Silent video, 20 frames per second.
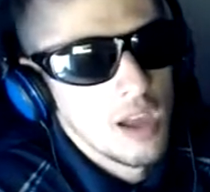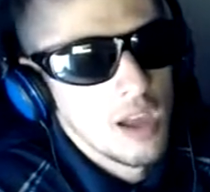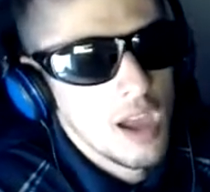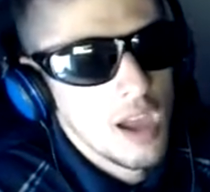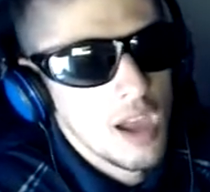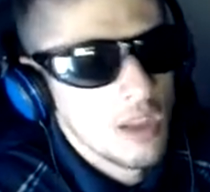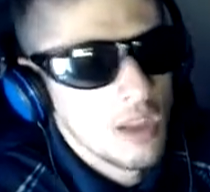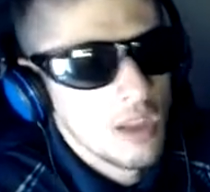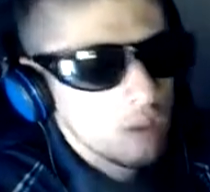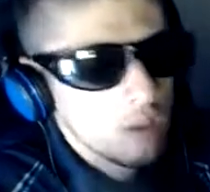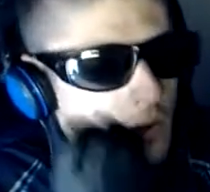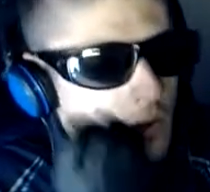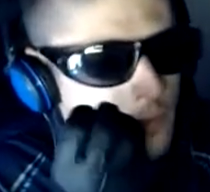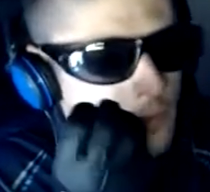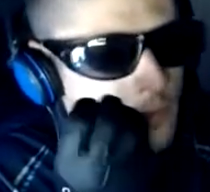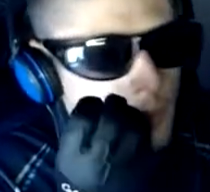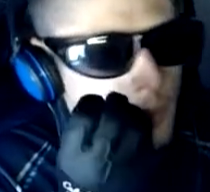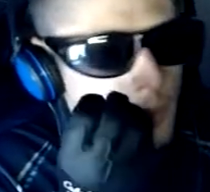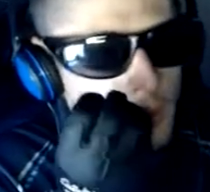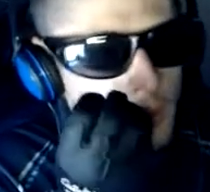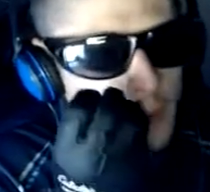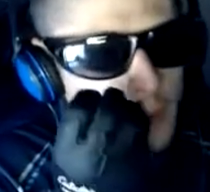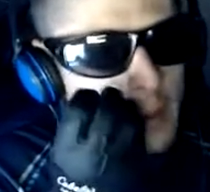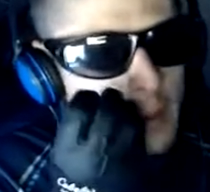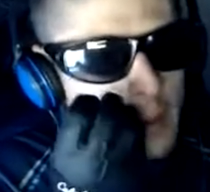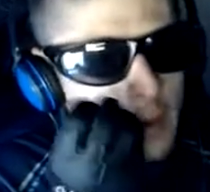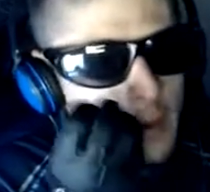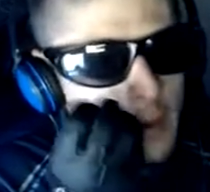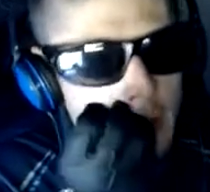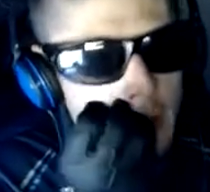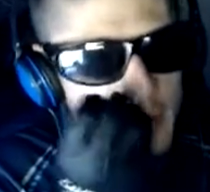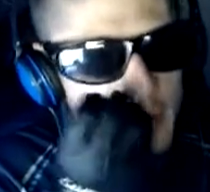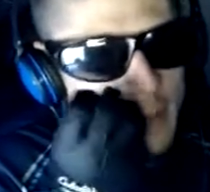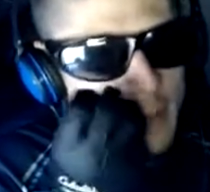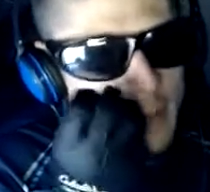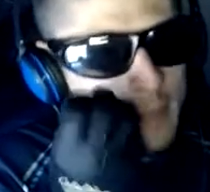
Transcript: and therefore their